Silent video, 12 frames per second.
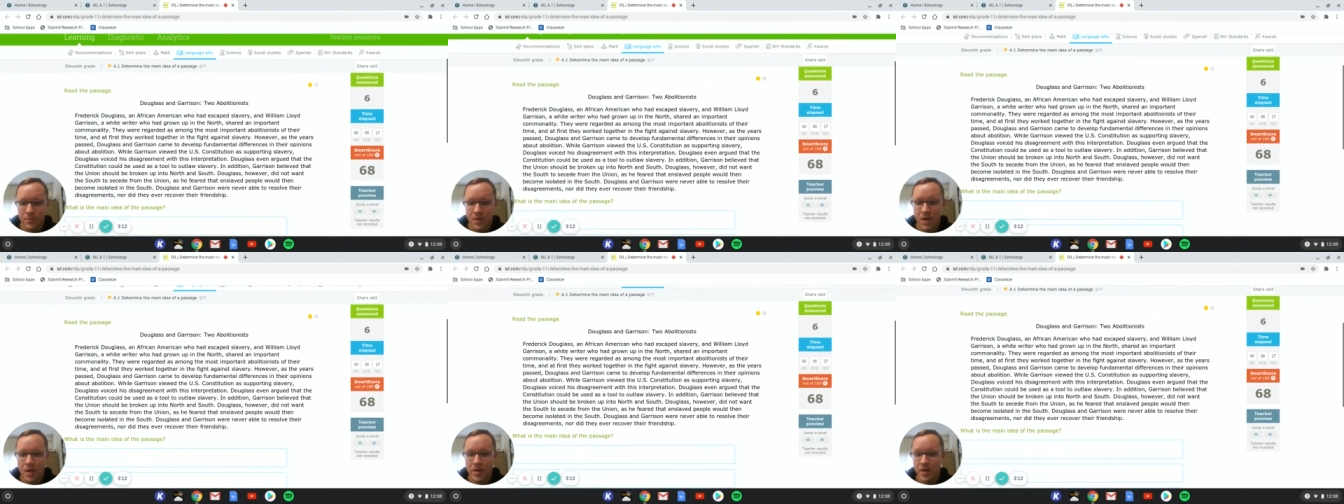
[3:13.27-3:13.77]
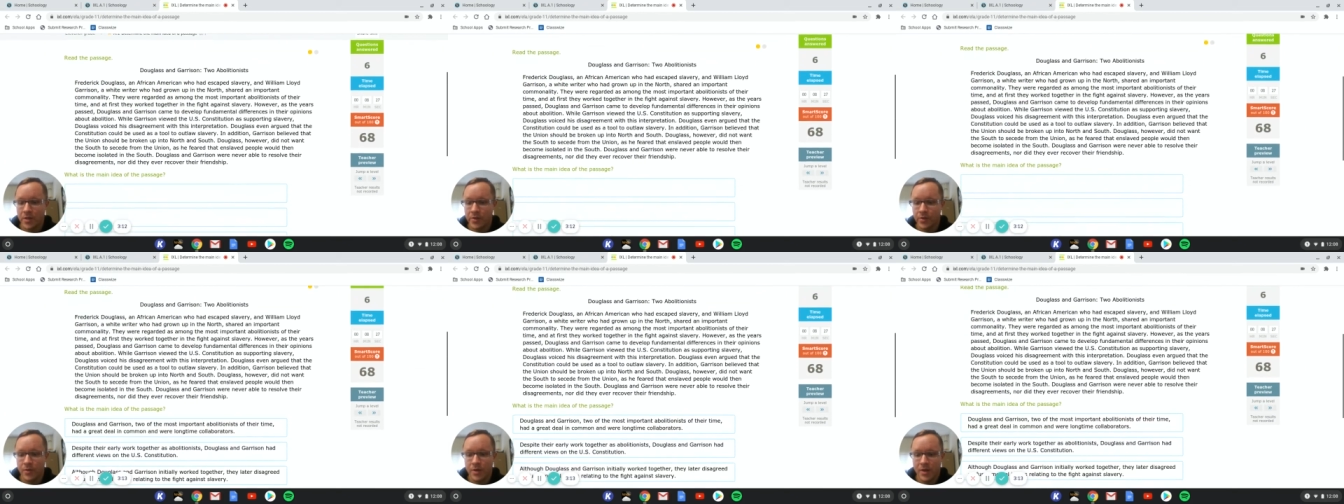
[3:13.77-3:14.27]
All right,
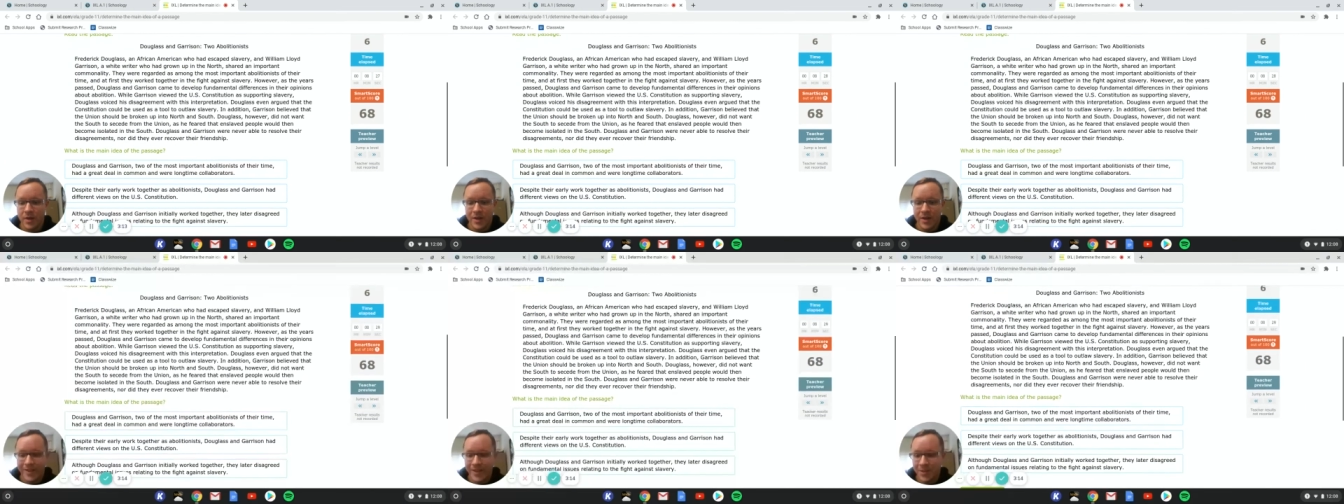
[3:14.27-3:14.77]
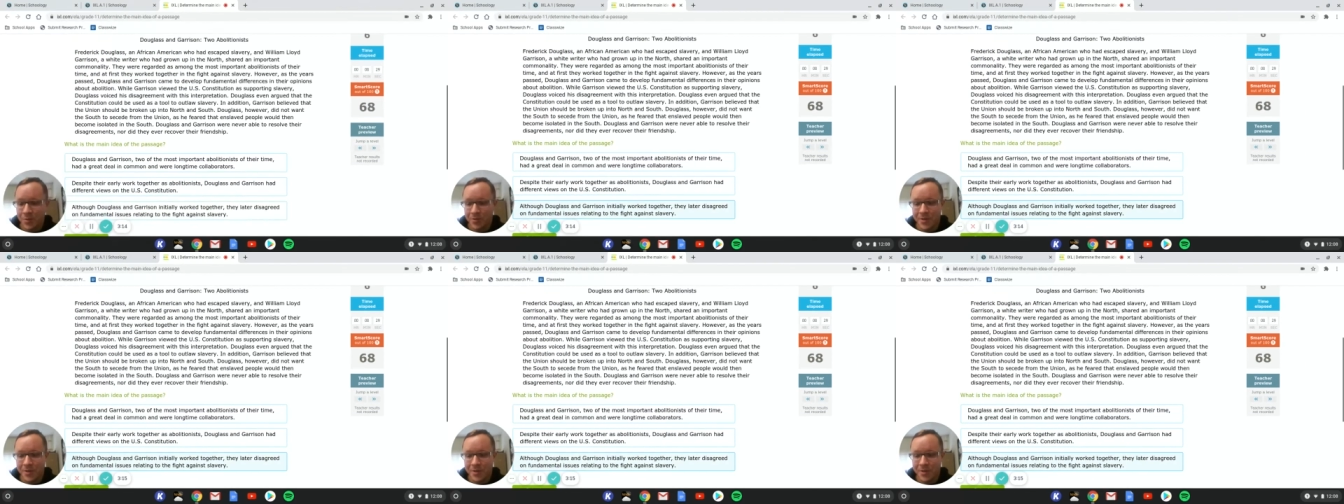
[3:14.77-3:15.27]
guys. And that's
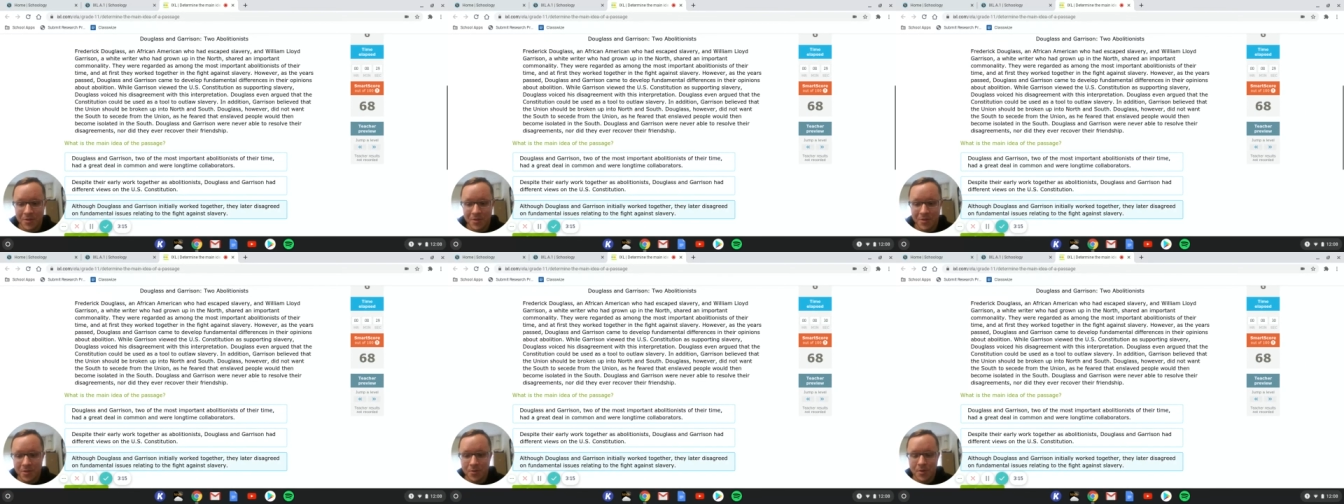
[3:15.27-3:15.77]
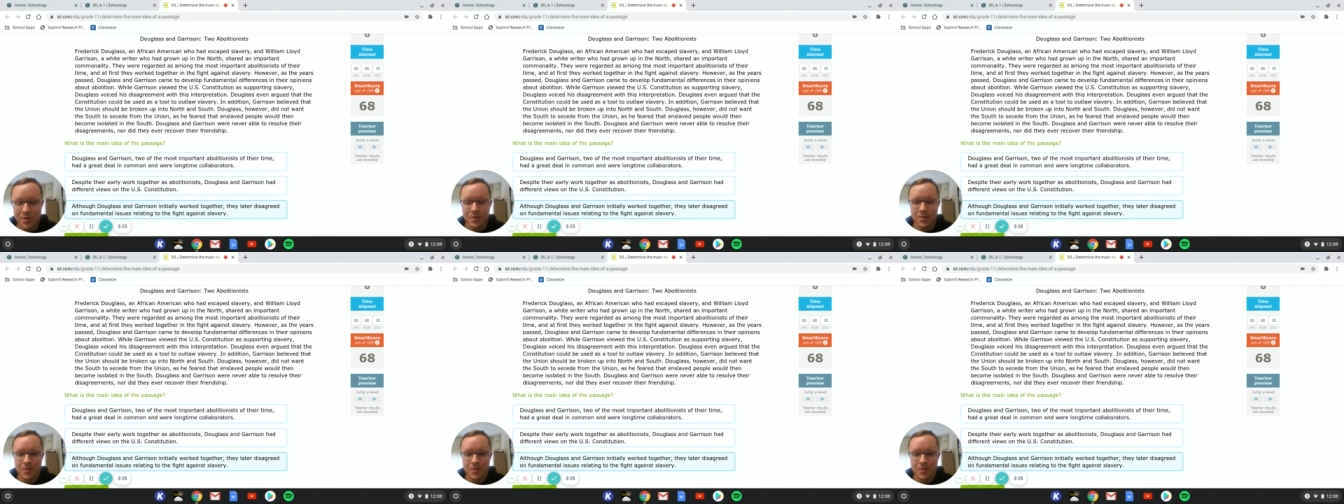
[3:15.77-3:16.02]
really all there is to it.